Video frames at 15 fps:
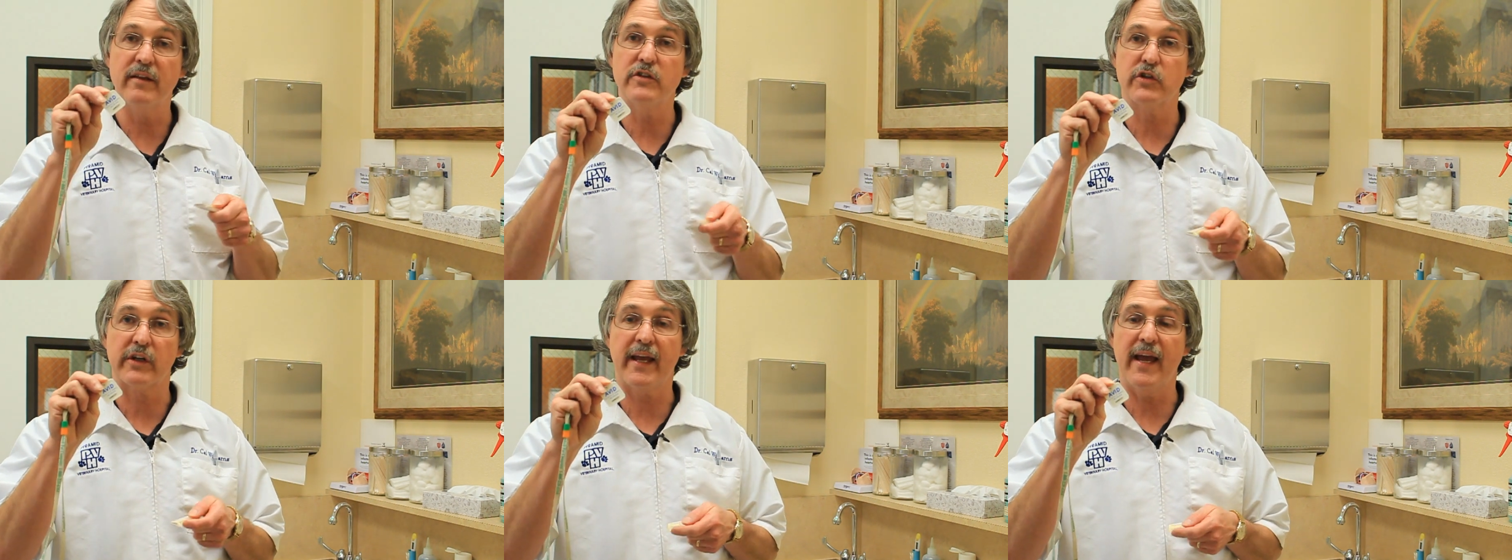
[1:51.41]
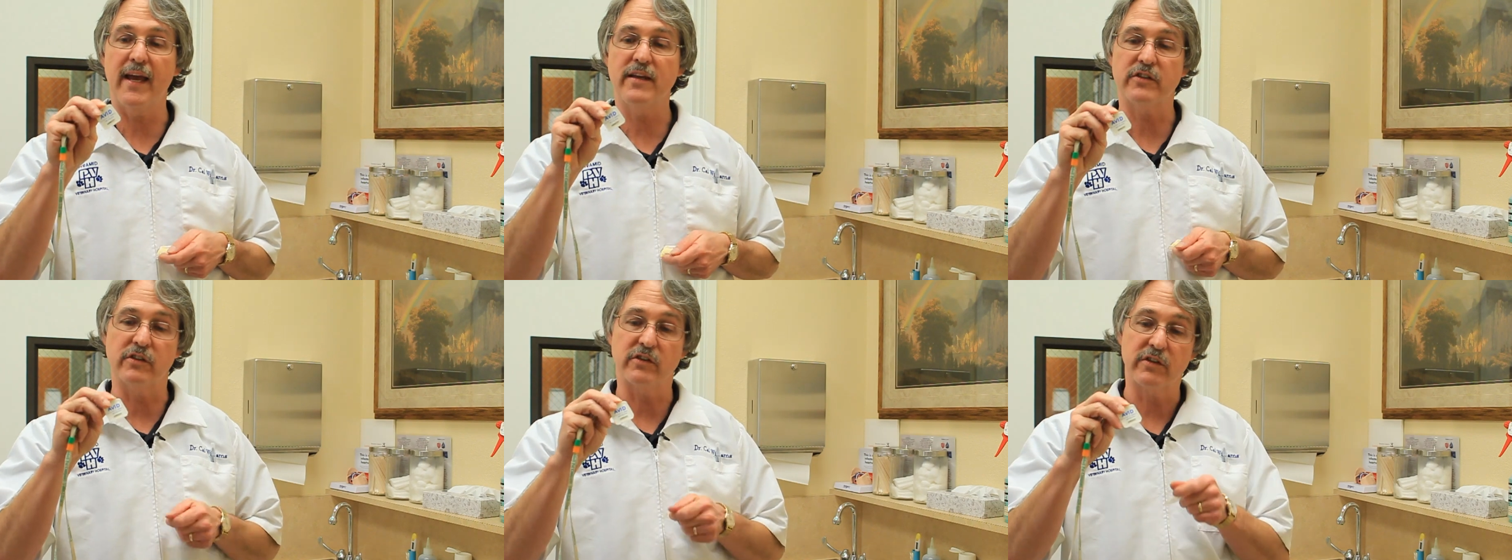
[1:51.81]
These are
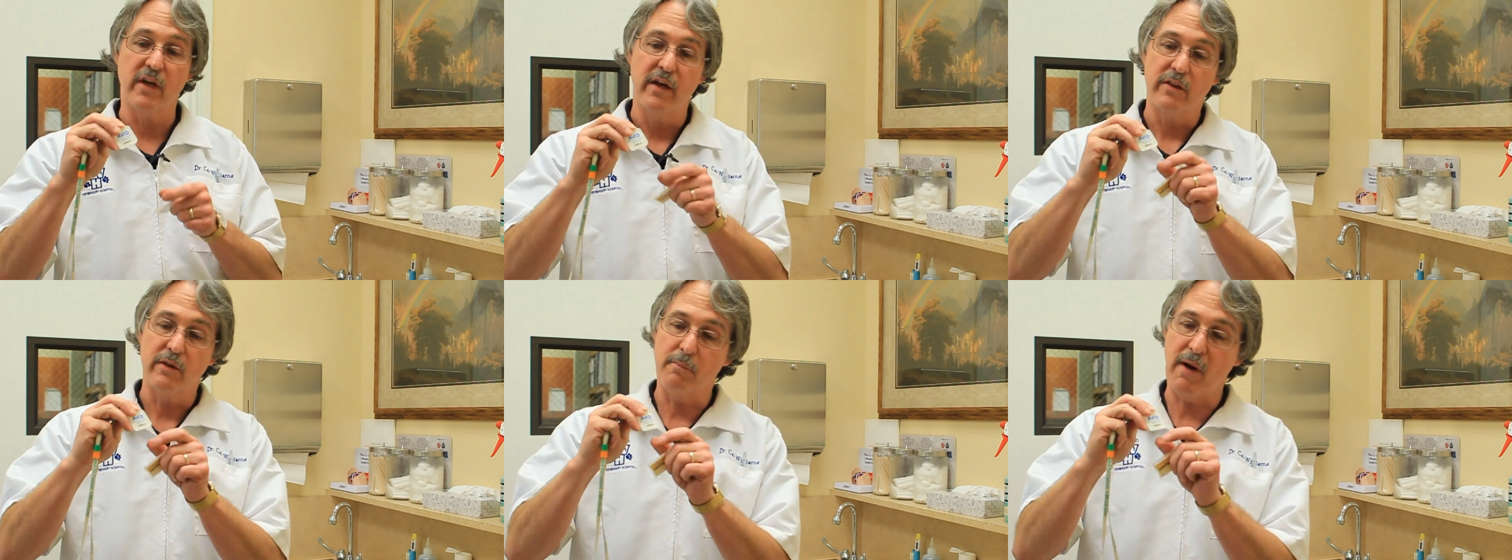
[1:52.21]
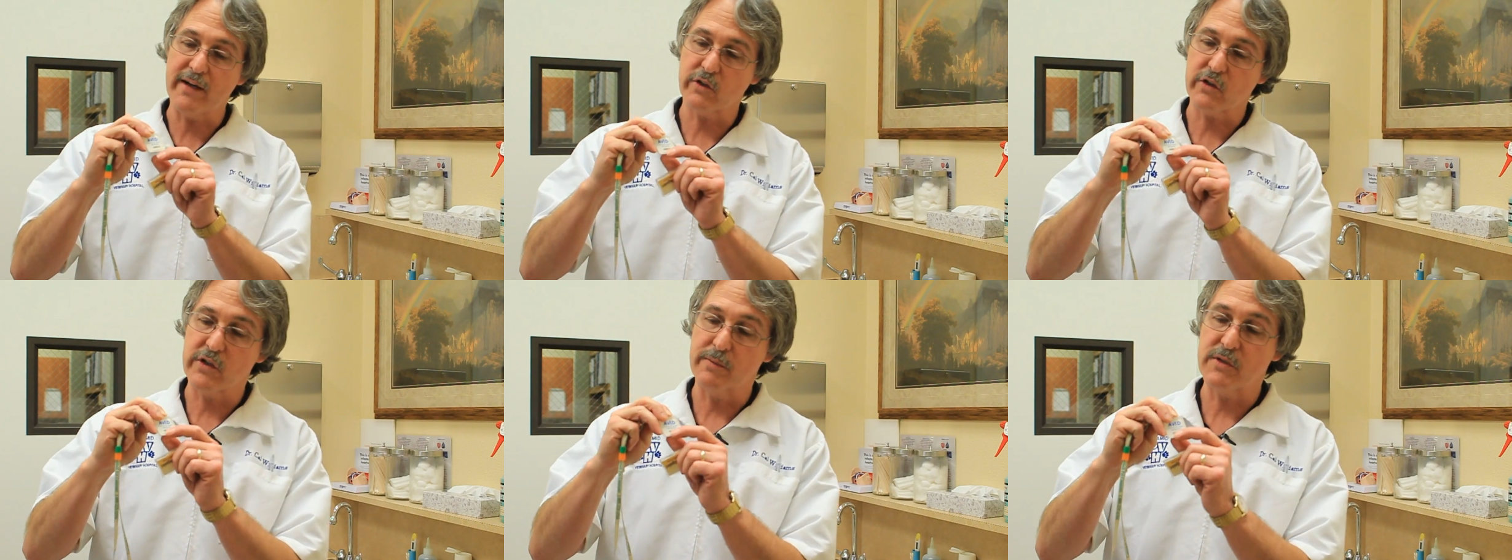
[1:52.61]
cases. The
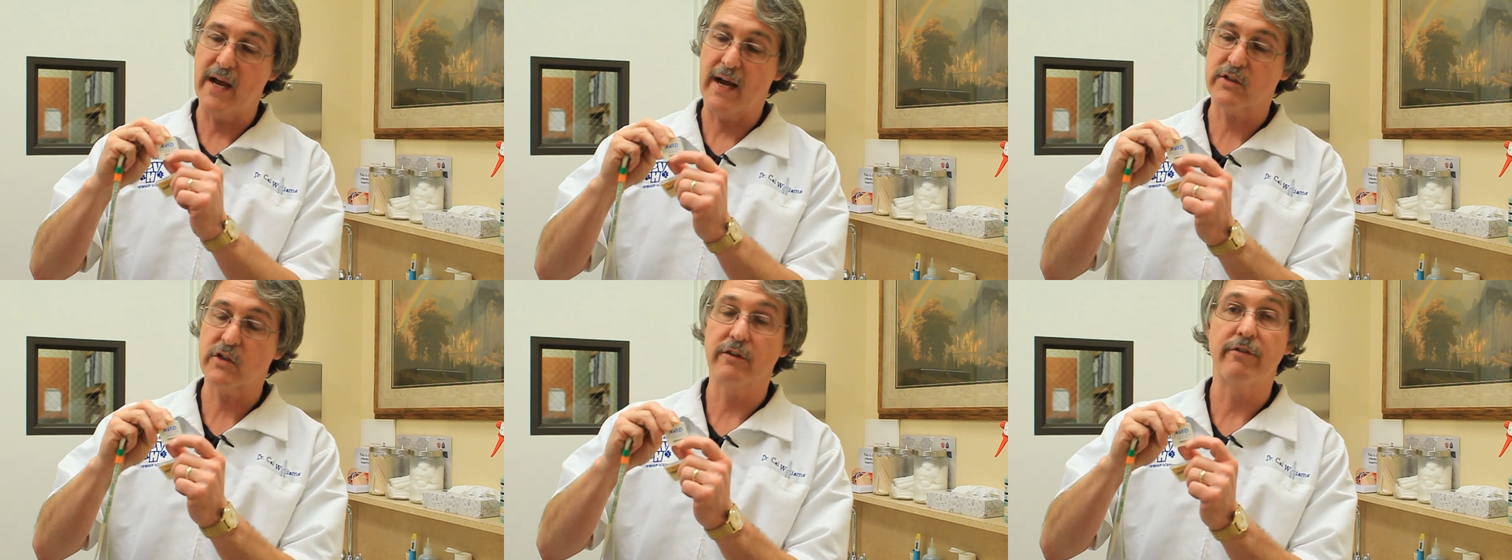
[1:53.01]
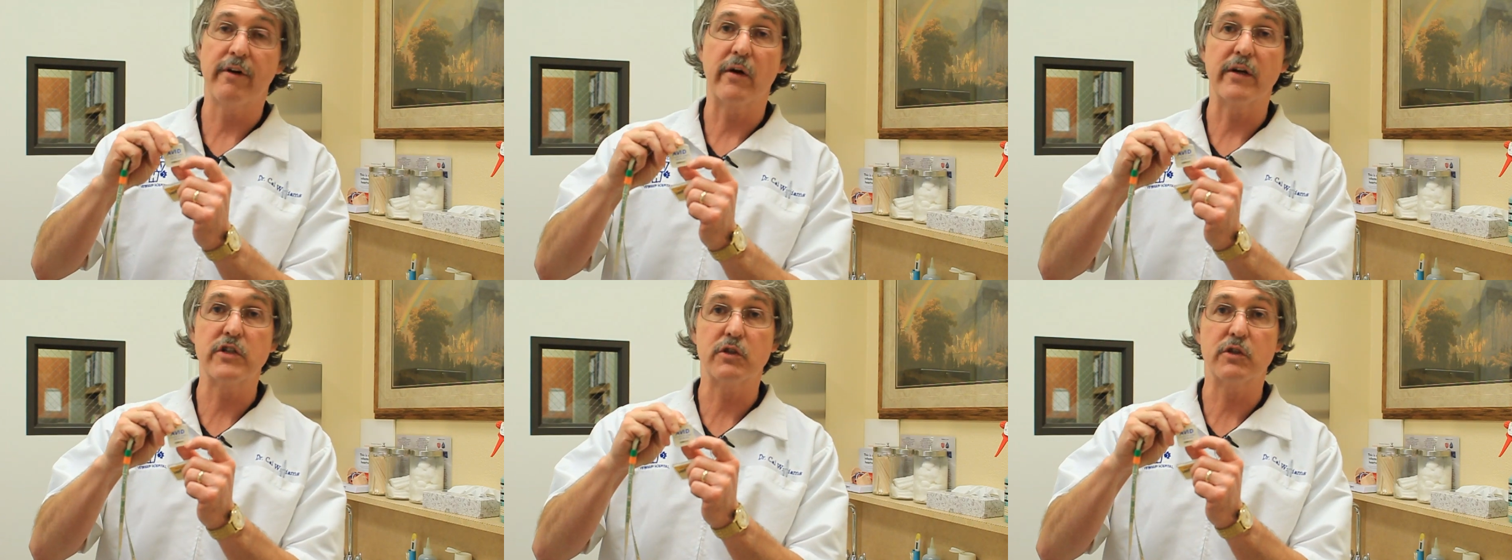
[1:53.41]
microchip's actually very